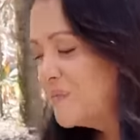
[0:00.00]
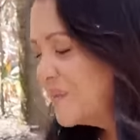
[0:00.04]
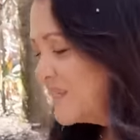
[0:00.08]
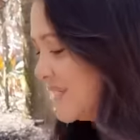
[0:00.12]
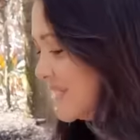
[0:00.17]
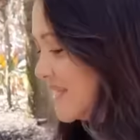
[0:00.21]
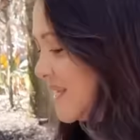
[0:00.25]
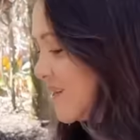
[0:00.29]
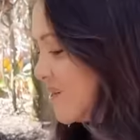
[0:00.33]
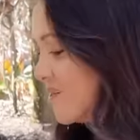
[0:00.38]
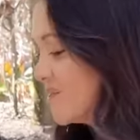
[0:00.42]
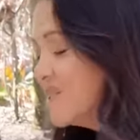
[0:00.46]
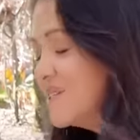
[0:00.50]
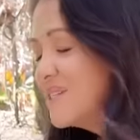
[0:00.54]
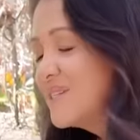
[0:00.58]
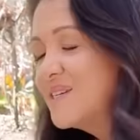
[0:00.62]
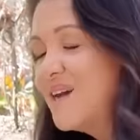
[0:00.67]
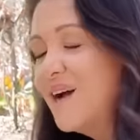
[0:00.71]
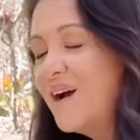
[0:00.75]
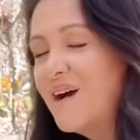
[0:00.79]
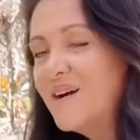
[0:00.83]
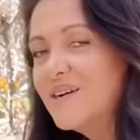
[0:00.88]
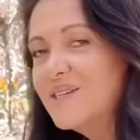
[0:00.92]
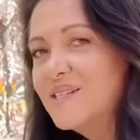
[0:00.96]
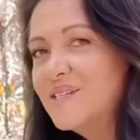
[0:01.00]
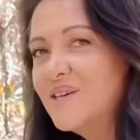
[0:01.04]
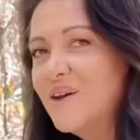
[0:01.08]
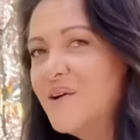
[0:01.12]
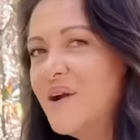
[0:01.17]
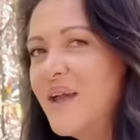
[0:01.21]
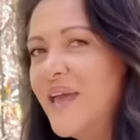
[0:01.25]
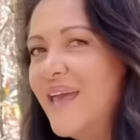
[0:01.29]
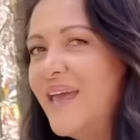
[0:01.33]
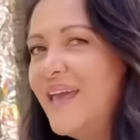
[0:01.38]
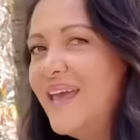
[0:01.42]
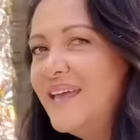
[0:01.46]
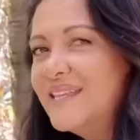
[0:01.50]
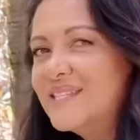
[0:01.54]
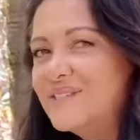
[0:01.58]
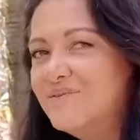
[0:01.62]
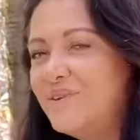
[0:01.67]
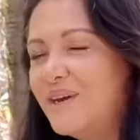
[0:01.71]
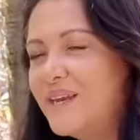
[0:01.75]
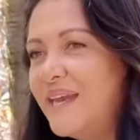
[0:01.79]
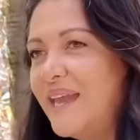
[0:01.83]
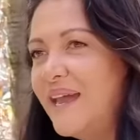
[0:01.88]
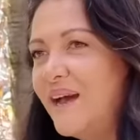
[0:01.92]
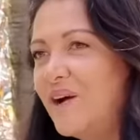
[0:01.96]
centered stalk. So it's
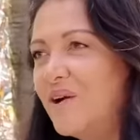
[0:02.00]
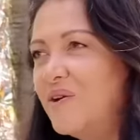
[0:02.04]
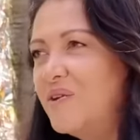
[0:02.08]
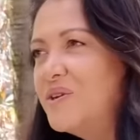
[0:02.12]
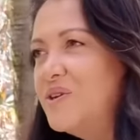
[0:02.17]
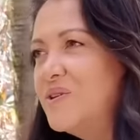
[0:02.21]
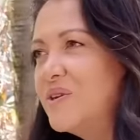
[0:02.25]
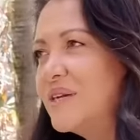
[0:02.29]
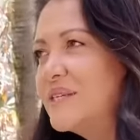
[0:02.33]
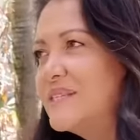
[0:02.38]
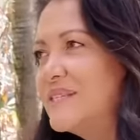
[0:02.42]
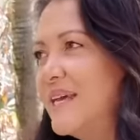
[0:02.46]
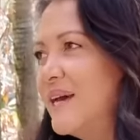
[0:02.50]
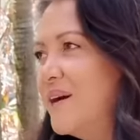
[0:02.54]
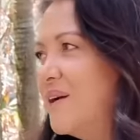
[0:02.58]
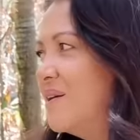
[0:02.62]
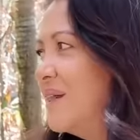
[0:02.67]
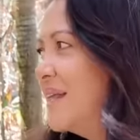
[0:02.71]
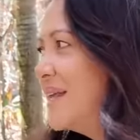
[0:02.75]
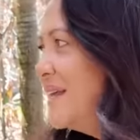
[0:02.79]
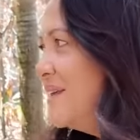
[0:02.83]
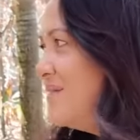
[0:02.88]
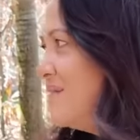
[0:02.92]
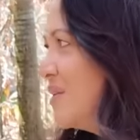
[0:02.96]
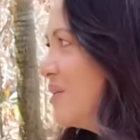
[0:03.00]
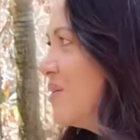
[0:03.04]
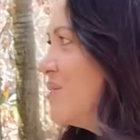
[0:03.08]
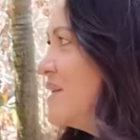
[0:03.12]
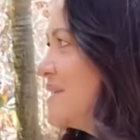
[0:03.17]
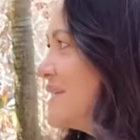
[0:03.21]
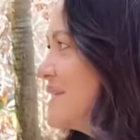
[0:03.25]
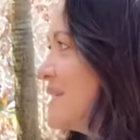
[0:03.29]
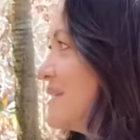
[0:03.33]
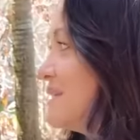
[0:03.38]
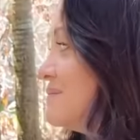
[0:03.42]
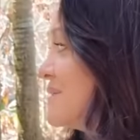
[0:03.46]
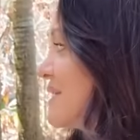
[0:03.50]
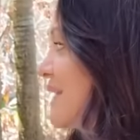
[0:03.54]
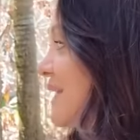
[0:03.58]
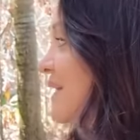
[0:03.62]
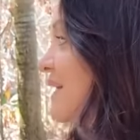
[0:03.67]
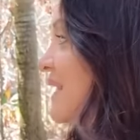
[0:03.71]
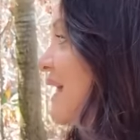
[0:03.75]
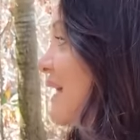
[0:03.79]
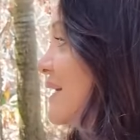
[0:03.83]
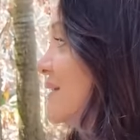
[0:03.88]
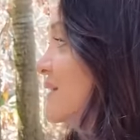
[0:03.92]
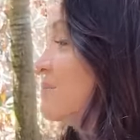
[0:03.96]
funny how you can tell, even though this seems like
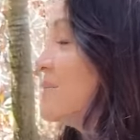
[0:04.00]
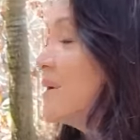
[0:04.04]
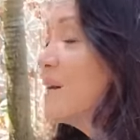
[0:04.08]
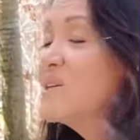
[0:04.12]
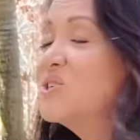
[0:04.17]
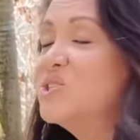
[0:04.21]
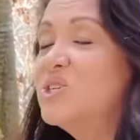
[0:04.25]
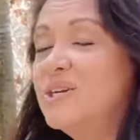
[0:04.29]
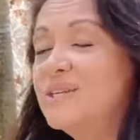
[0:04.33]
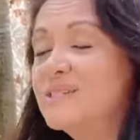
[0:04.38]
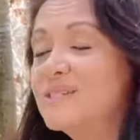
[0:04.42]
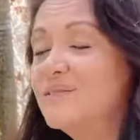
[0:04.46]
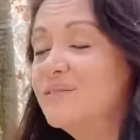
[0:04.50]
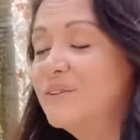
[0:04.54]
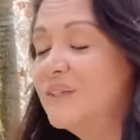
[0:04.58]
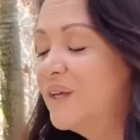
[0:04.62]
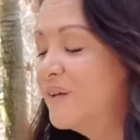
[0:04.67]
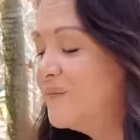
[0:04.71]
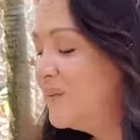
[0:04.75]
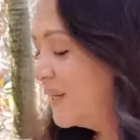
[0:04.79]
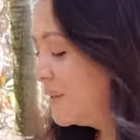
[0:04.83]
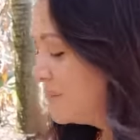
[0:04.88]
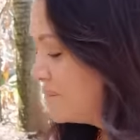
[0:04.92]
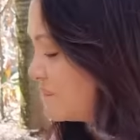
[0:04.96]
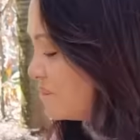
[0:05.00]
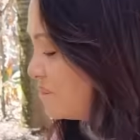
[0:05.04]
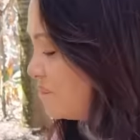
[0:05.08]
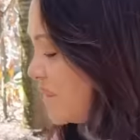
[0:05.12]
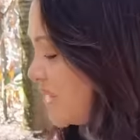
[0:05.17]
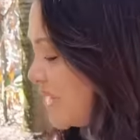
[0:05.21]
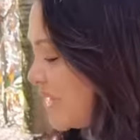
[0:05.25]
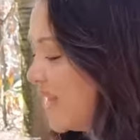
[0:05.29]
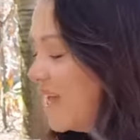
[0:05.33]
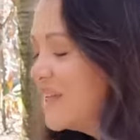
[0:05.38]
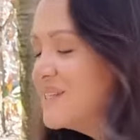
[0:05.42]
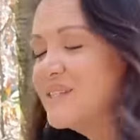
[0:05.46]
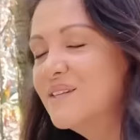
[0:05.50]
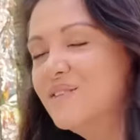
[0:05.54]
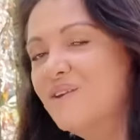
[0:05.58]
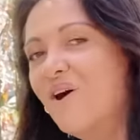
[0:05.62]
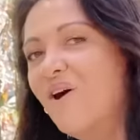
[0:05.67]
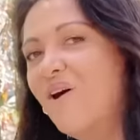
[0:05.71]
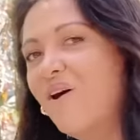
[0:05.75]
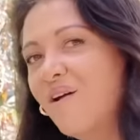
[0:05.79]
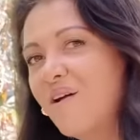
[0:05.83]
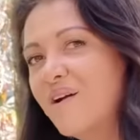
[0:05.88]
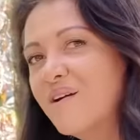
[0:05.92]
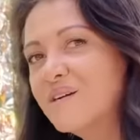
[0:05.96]
it has a better chance of living because of the
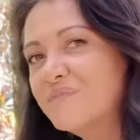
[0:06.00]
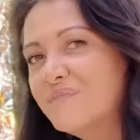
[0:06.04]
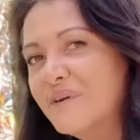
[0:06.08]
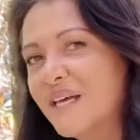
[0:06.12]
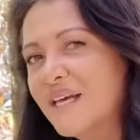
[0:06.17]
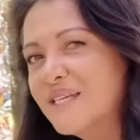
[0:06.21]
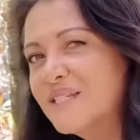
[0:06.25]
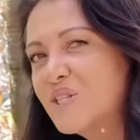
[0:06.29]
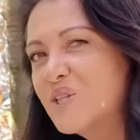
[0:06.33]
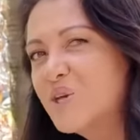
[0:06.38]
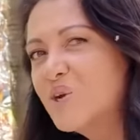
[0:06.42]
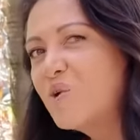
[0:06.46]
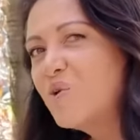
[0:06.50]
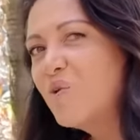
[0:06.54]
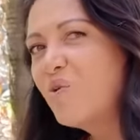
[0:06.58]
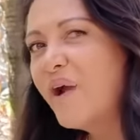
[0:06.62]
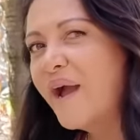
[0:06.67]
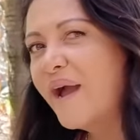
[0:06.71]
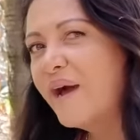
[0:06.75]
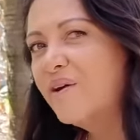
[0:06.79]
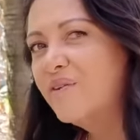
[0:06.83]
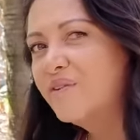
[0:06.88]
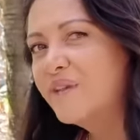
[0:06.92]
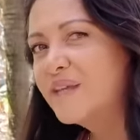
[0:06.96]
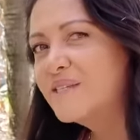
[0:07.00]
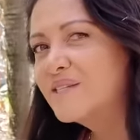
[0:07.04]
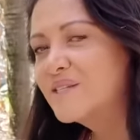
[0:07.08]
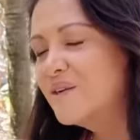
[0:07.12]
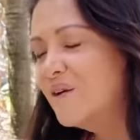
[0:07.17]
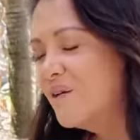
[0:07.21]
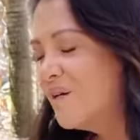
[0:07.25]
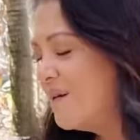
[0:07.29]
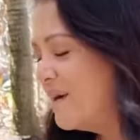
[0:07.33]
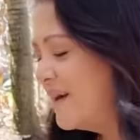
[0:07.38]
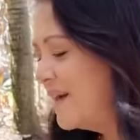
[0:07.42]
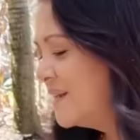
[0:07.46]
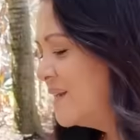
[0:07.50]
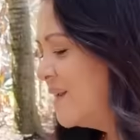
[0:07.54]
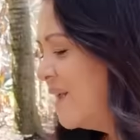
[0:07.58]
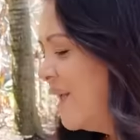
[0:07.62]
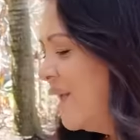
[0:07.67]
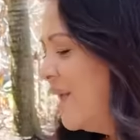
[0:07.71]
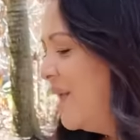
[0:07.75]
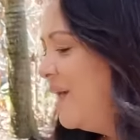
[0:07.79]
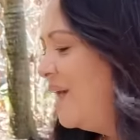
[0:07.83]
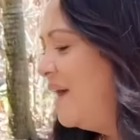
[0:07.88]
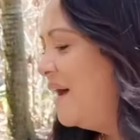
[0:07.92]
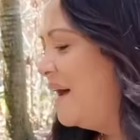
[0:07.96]
heart, because of the crown that's gone,
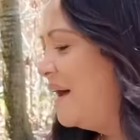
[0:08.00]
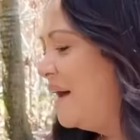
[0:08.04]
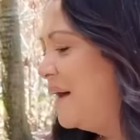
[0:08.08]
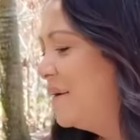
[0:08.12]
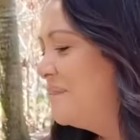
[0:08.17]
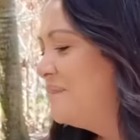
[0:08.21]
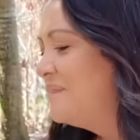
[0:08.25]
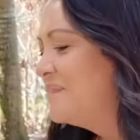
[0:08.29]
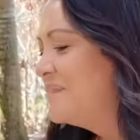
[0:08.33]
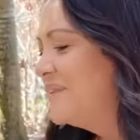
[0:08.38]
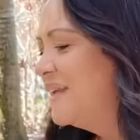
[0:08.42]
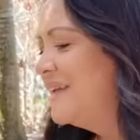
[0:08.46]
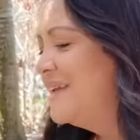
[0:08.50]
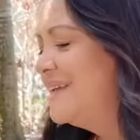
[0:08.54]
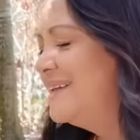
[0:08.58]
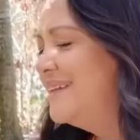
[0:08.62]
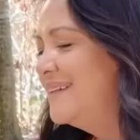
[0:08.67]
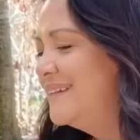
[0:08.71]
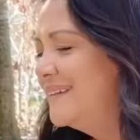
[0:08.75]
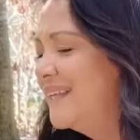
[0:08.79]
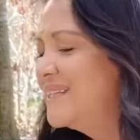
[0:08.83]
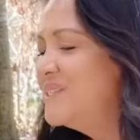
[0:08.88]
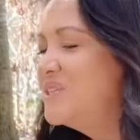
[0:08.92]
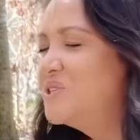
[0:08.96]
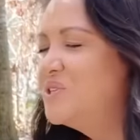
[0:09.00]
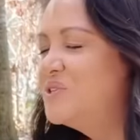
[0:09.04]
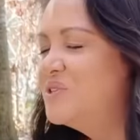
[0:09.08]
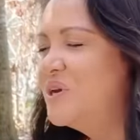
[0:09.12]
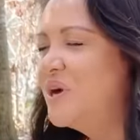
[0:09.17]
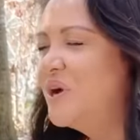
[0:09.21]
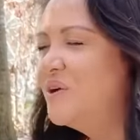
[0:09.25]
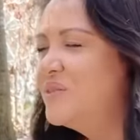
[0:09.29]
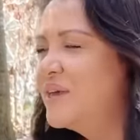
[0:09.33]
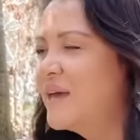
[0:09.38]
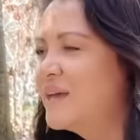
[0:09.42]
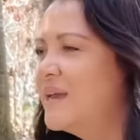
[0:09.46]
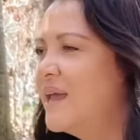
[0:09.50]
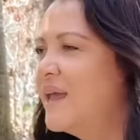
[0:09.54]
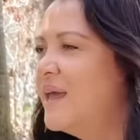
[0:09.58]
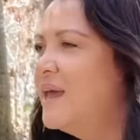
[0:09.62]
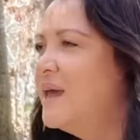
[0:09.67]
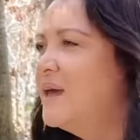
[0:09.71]
it lets you know that